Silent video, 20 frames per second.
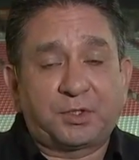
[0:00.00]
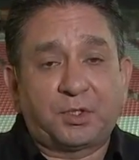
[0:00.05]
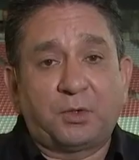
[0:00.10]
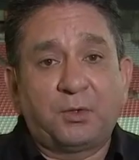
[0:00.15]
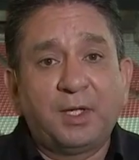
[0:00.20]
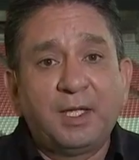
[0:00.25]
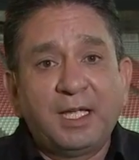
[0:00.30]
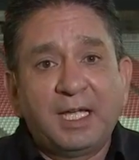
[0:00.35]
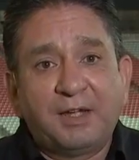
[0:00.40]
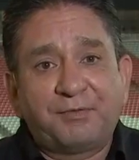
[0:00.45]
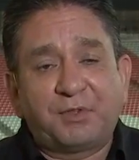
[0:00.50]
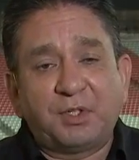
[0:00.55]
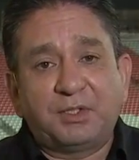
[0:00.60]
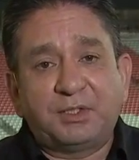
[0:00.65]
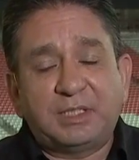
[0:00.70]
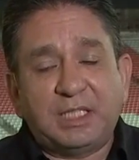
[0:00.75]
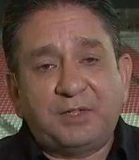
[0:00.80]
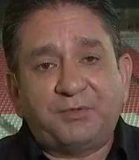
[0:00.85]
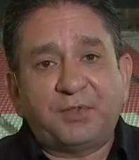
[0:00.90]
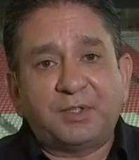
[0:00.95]
So if their
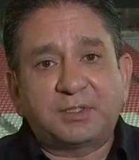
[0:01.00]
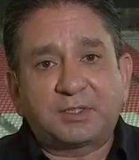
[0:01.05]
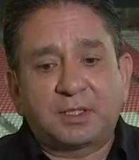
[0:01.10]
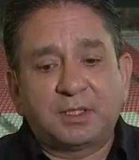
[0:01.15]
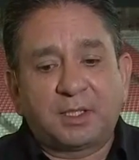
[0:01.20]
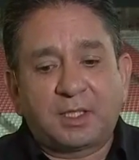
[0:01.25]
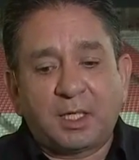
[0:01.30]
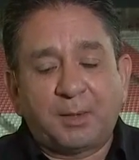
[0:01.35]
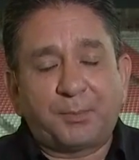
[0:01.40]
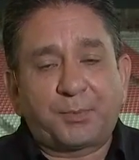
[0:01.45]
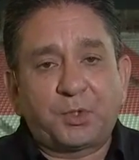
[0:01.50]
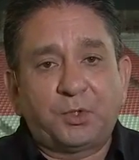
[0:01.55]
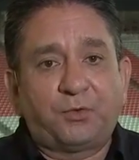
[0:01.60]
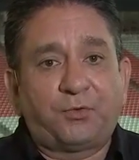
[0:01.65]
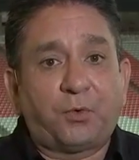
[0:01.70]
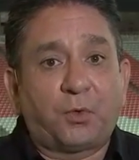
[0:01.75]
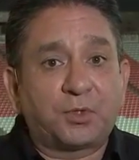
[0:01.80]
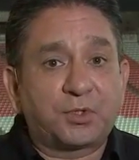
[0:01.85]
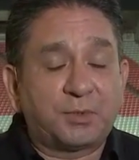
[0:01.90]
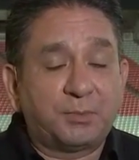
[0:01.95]
defense can come through,
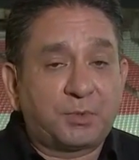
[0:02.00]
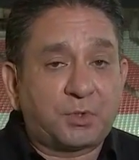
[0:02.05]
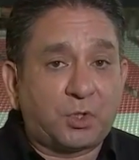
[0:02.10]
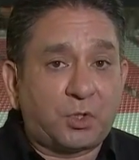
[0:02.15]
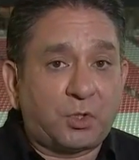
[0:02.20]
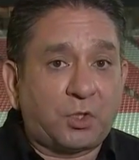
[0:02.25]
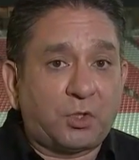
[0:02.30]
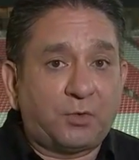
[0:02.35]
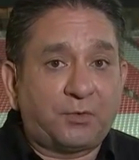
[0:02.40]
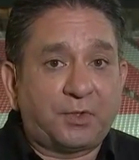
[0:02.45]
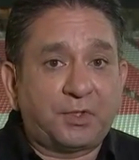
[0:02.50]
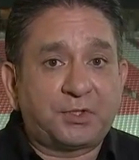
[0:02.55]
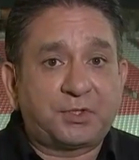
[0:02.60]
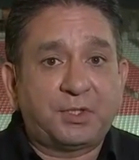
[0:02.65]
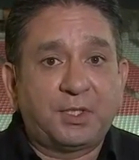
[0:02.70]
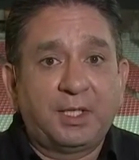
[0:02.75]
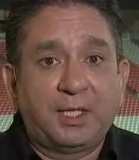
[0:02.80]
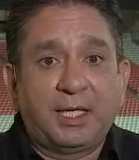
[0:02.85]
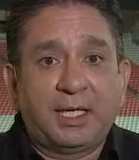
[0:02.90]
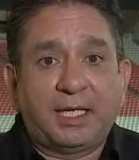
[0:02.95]
for some turnovers,
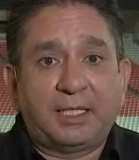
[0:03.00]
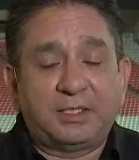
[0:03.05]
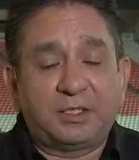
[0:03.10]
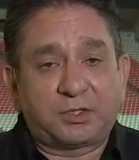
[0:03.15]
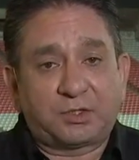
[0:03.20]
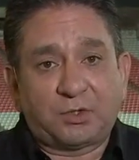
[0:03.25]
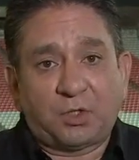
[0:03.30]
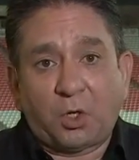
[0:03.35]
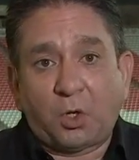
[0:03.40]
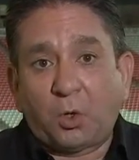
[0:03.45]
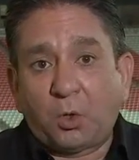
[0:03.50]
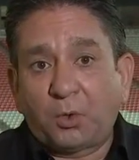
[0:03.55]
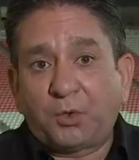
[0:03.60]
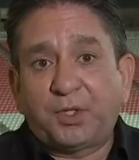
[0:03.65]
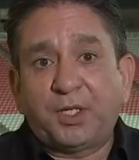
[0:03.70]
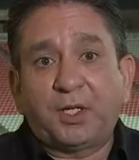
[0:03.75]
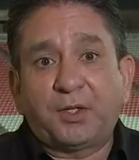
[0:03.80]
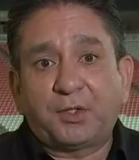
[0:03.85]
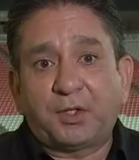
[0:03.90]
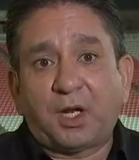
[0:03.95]
and just hold
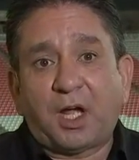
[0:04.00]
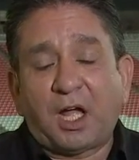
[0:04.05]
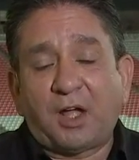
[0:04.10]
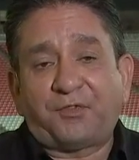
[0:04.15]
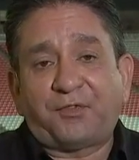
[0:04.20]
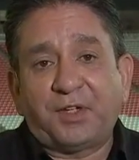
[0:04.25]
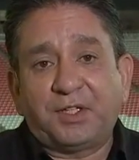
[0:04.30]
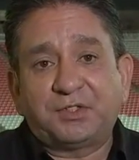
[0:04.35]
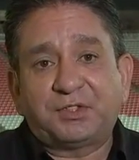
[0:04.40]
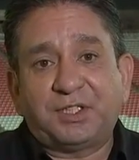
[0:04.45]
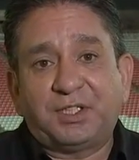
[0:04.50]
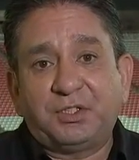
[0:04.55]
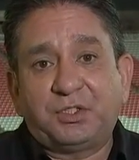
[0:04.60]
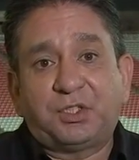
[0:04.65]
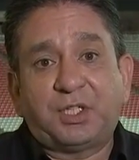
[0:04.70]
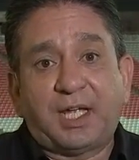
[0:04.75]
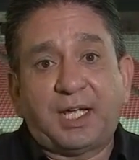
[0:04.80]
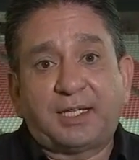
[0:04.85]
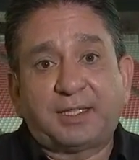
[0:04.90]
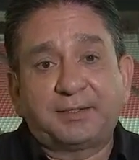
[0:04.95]
the other offense in
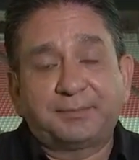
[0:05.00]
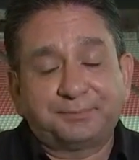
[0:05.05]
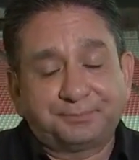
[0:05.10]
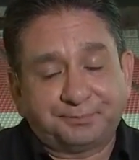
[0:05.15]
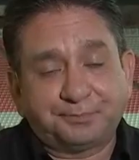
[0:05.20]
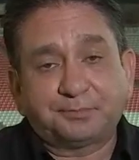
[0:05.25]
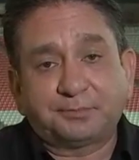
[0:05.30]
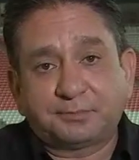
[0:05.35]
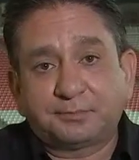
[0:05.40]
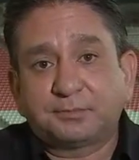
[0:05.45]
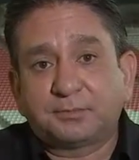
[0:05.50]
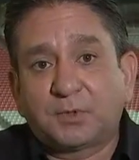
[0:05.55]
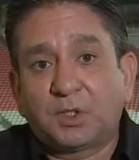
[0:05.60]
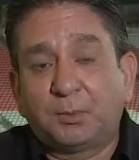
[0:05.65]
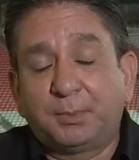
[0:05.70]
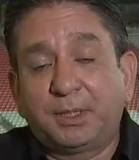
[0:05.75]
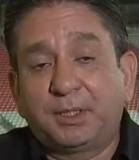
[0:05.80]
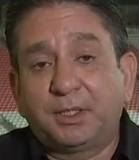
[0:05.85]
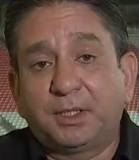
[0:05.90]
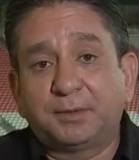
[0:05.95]
check,
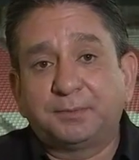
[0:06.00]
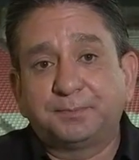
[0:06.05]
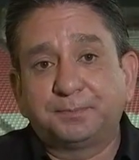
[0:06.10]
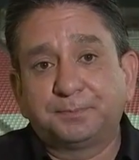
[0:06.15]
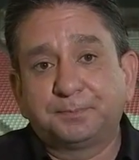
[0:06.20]
they'll be good.